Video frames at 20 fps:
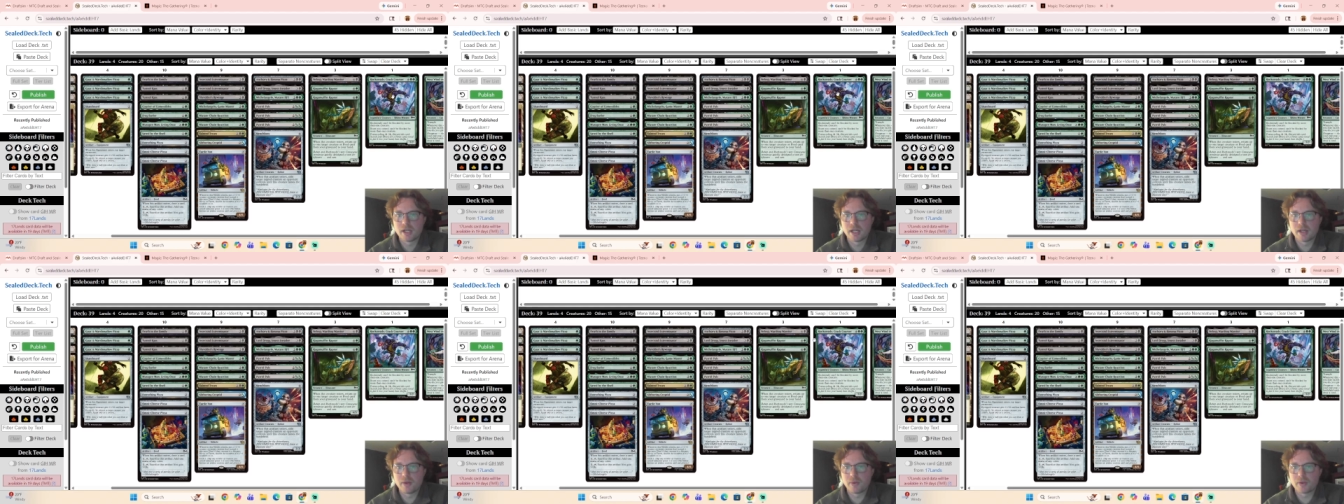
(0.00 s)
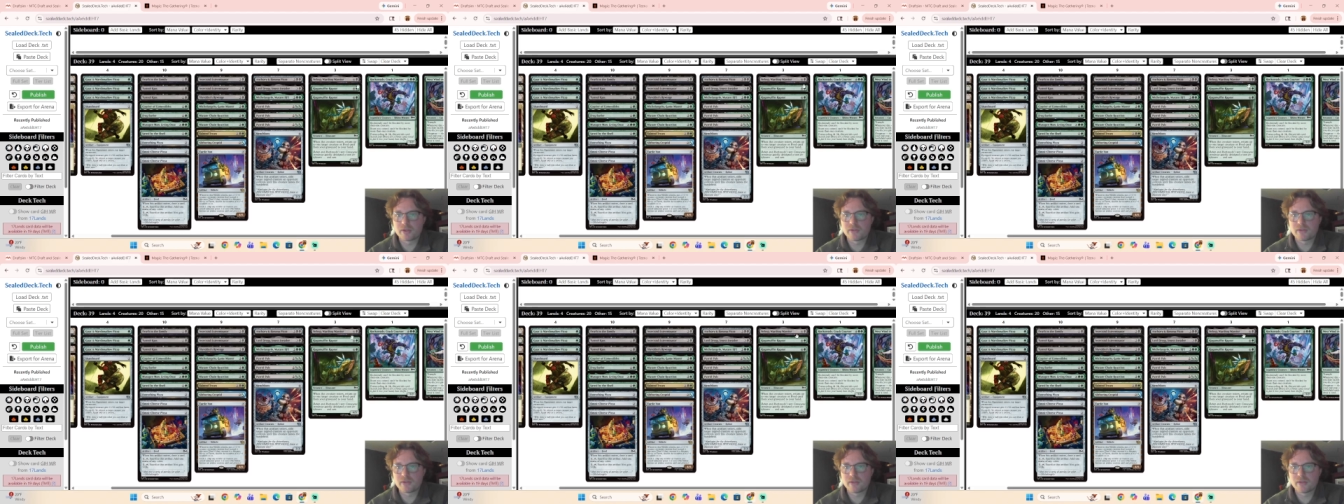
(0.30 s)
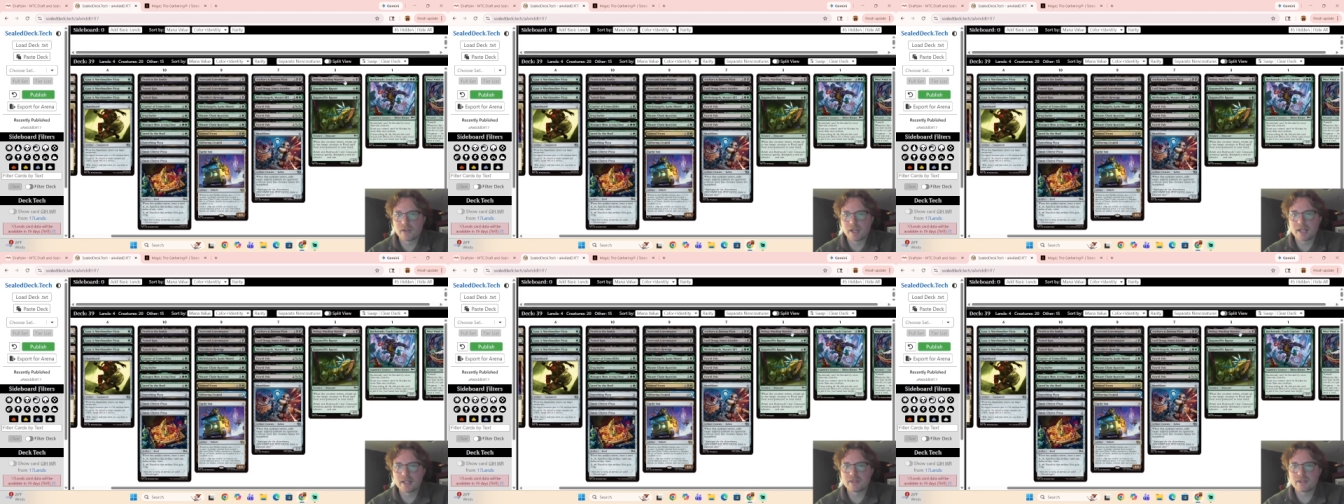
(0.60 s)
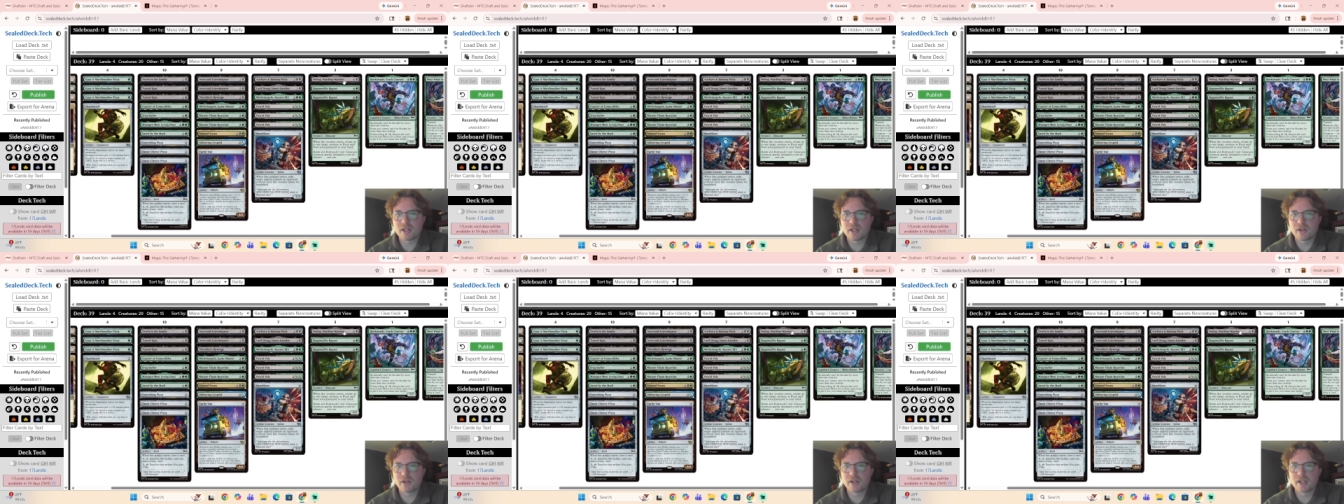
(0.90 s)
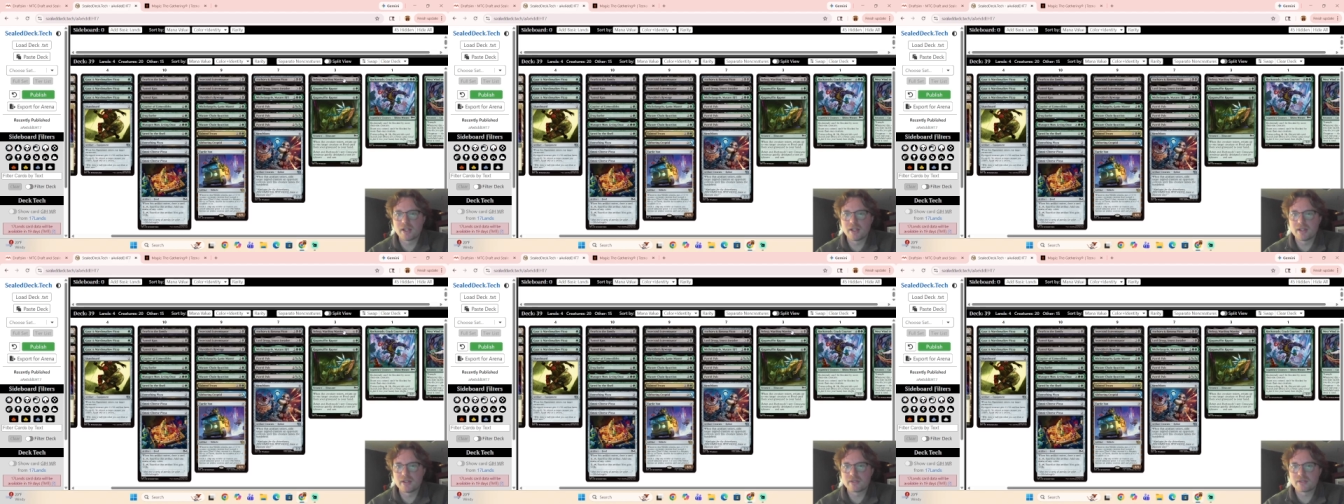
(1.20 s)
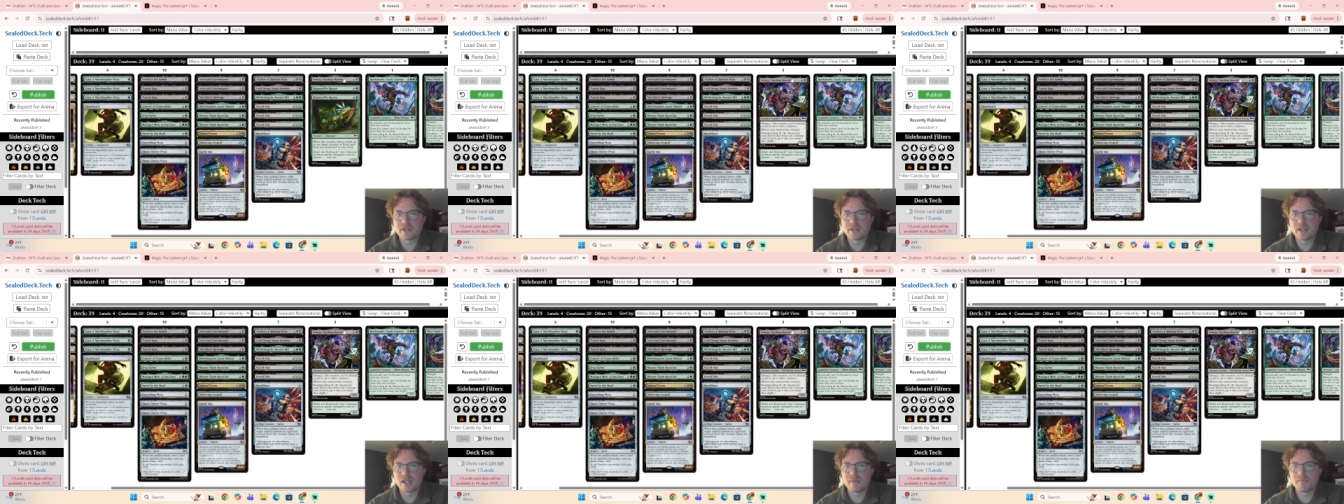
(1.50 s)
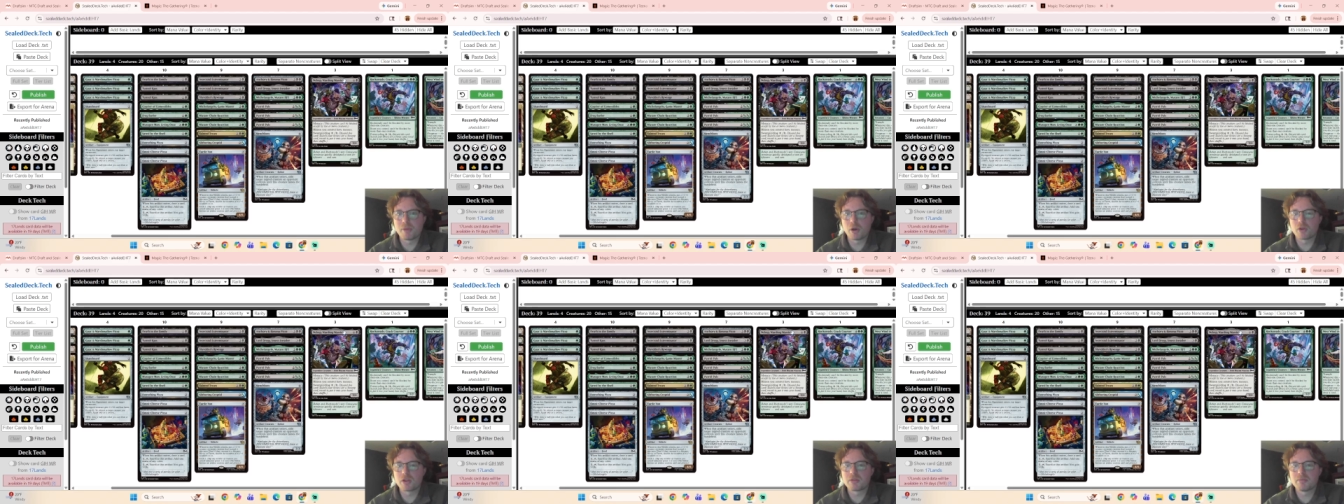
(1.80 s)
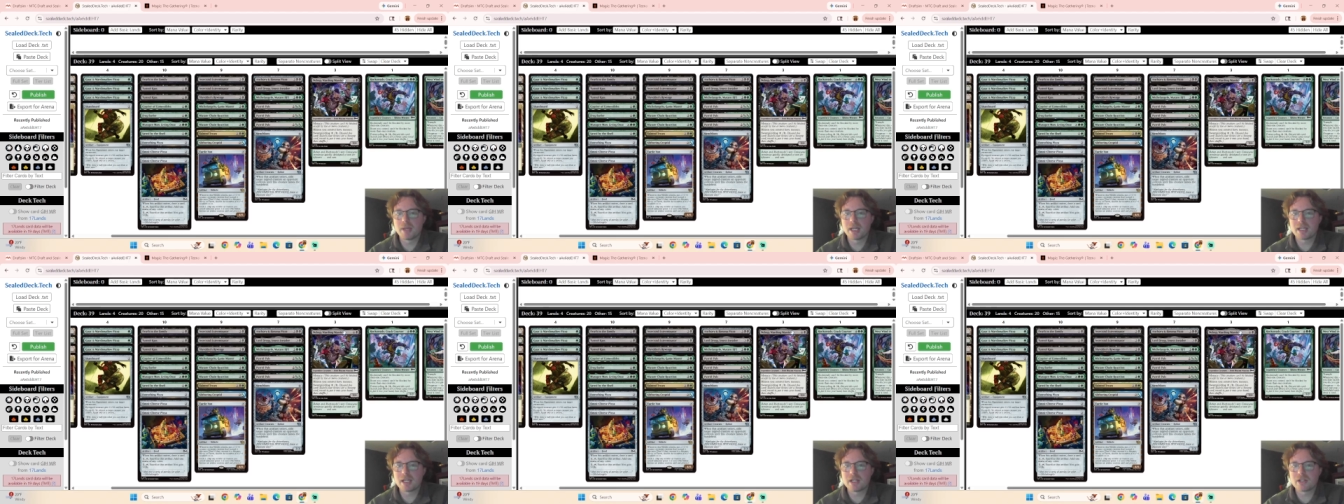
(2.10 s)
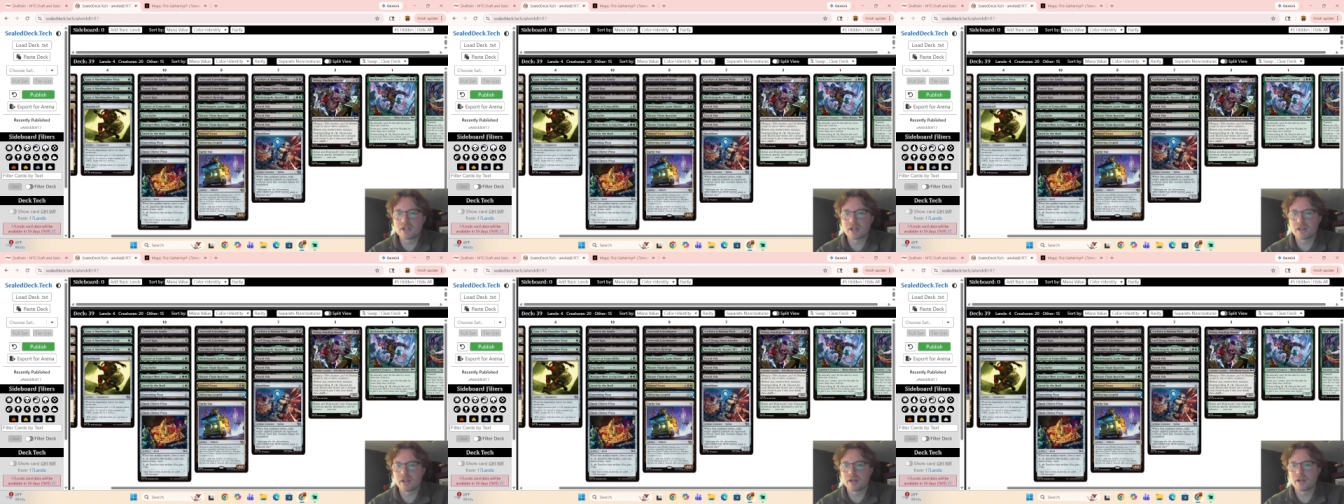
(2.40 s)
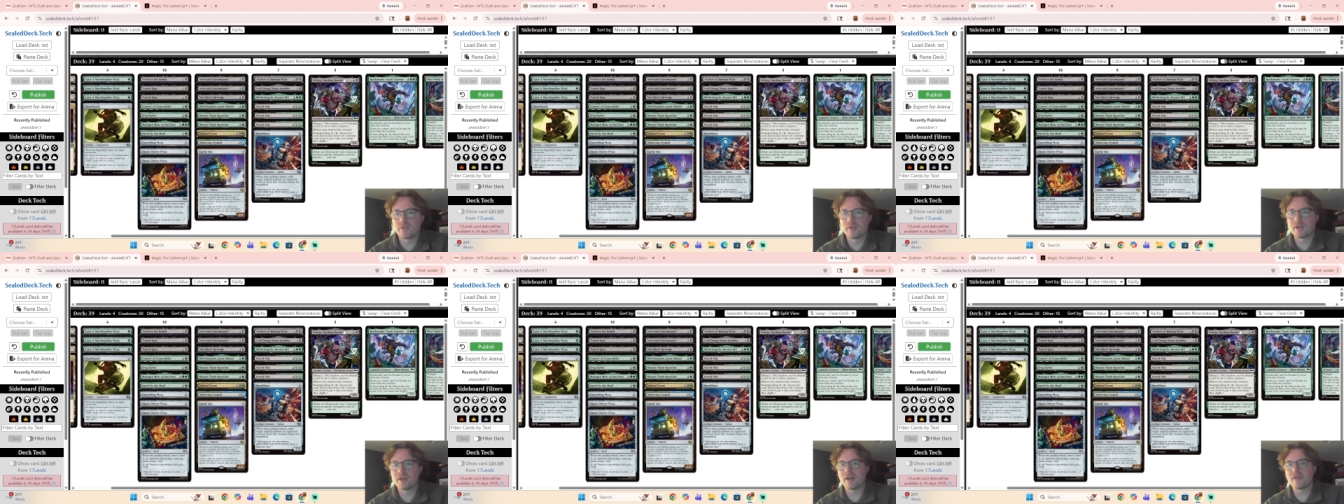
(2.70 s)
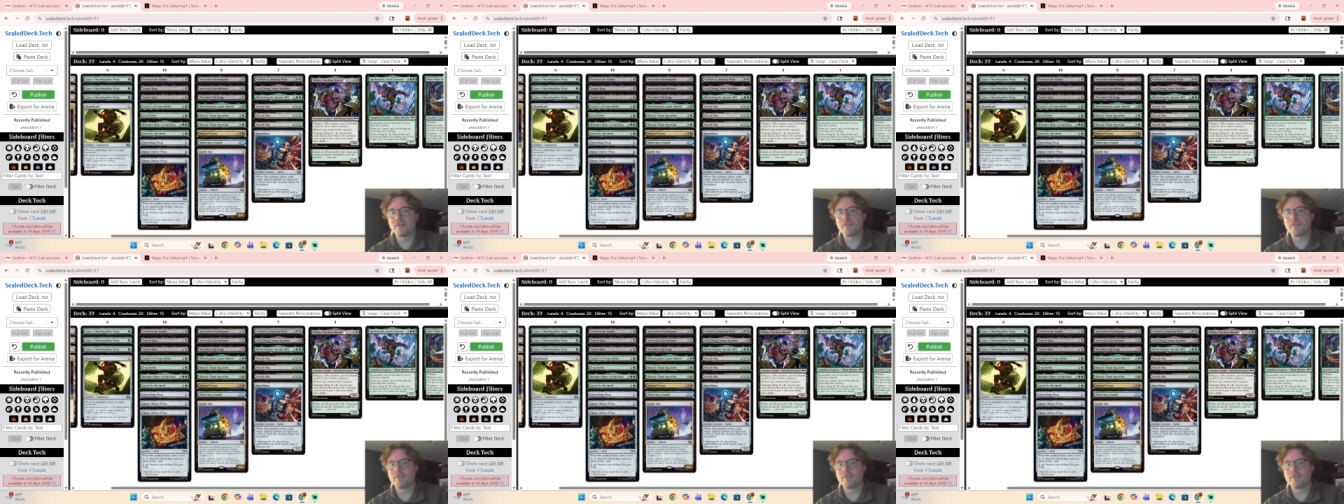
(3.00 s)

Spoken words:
And what's nice here is they both make each other, when you have